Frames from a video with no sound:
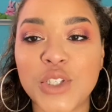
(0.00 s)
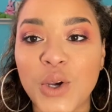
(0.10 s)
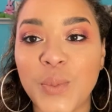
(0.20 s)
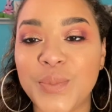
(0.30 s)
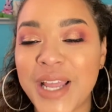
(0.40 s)

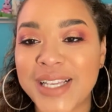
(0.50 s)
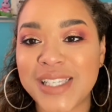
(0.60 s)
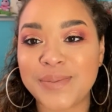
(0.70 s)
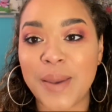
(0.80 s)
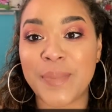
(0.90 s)
So next
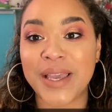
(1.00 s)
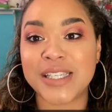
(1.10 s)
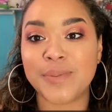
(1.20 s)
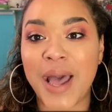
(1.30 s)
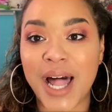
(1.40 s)
is my
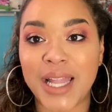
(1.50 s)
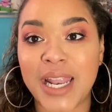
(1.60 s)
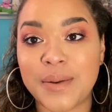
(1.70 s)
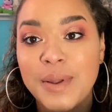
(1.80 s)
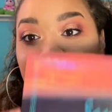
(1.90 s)
biggest
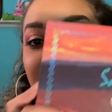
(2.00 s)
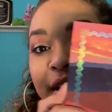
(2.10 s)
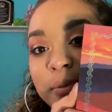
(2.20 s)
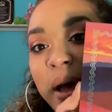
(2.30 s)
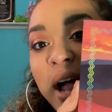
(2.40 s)
palette. And my
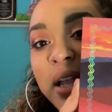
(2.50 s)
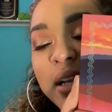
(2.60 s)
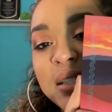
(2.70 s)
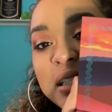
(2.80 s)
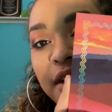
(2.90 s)
biggest palette is